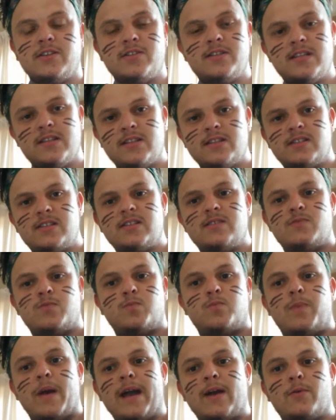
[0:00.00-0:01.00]
you see this is
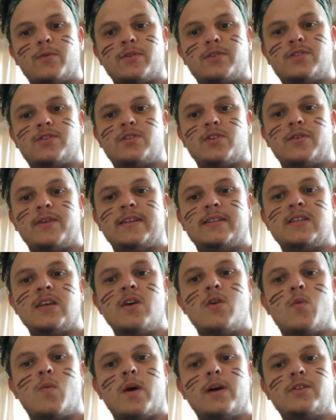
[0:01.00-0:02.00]
backwards, so it's
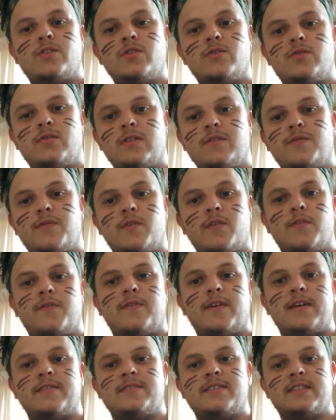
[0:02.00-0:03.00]
1, 2, 3, 4,
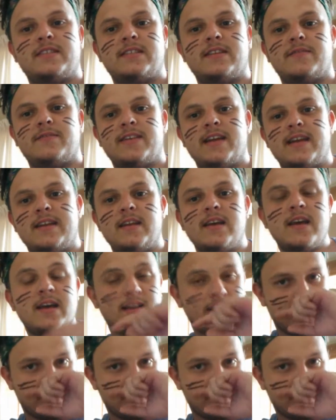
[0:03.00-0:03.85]
5, 6, 7, 8.